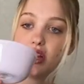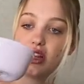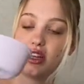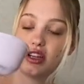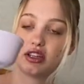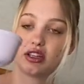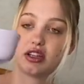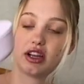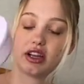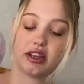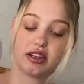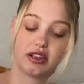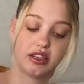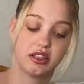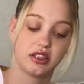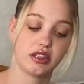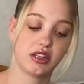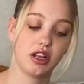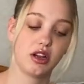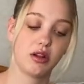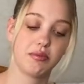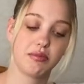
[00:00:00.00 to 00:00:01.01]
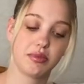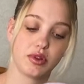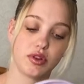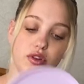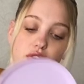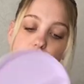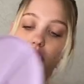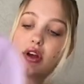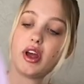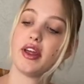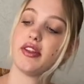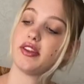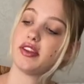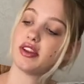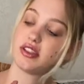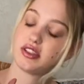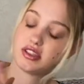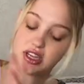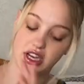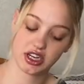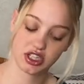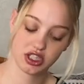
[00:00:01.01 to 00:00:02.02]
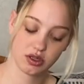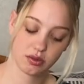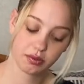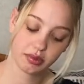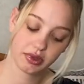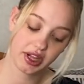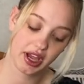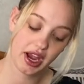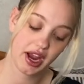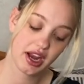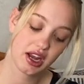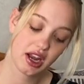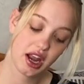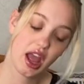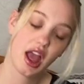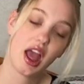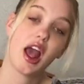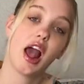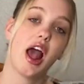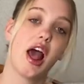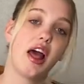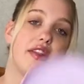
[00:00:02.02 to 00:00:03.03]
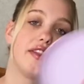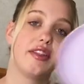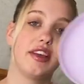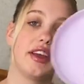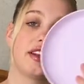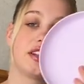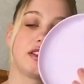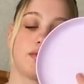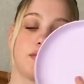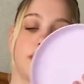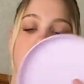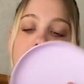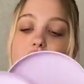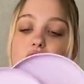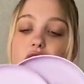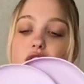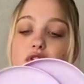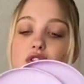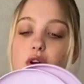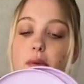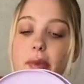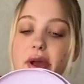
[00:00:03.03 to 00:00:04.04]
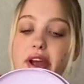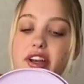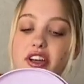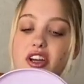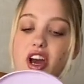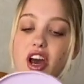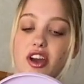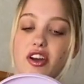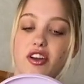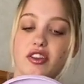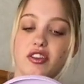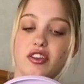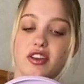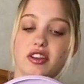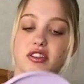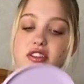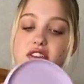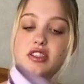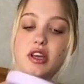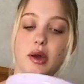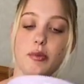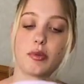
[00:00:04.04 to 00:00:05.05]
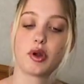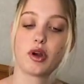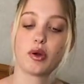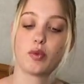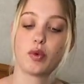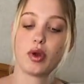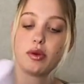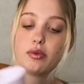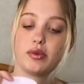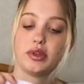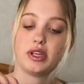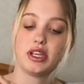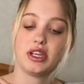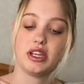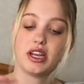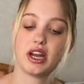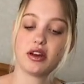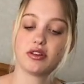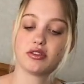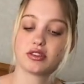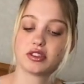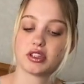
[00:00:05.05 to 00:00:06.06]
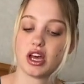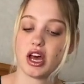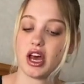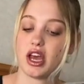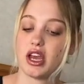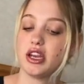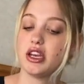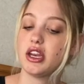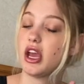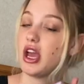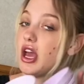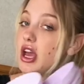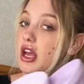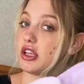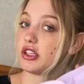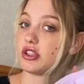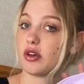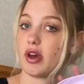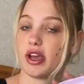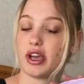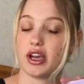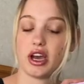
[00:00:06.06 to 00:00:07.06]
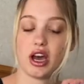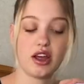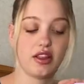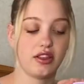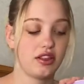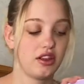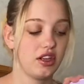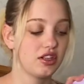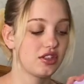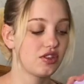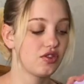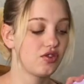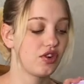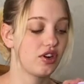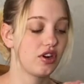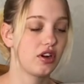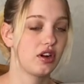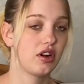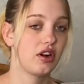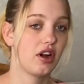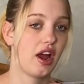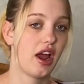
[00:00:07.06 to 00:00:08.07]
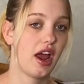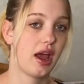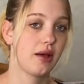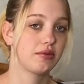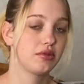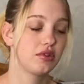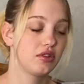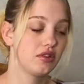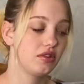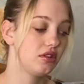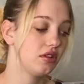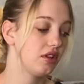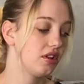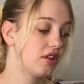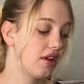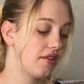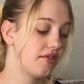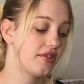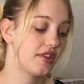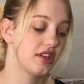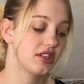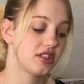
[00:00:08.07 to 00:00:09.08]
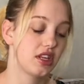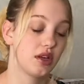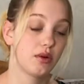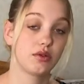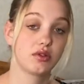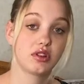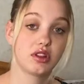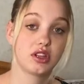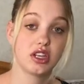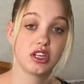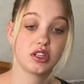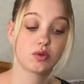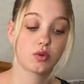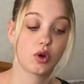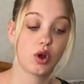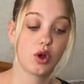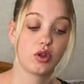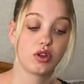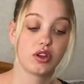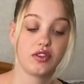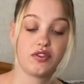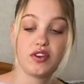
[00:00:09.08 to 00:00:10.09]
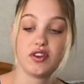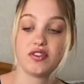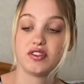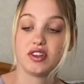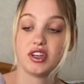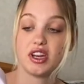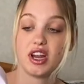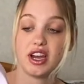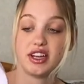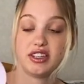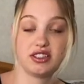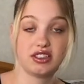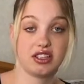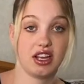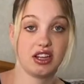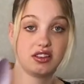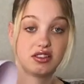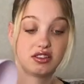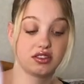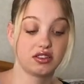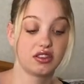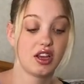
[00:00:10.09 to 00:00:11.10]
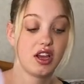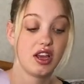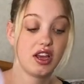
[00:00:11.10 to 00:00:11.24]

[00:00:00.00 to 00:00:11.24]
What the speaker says: It's like this little bowl and this section plate and this plate for my daughter this summer when we eat outside. So I got this for her. I absolutely love this. These were only 59 cents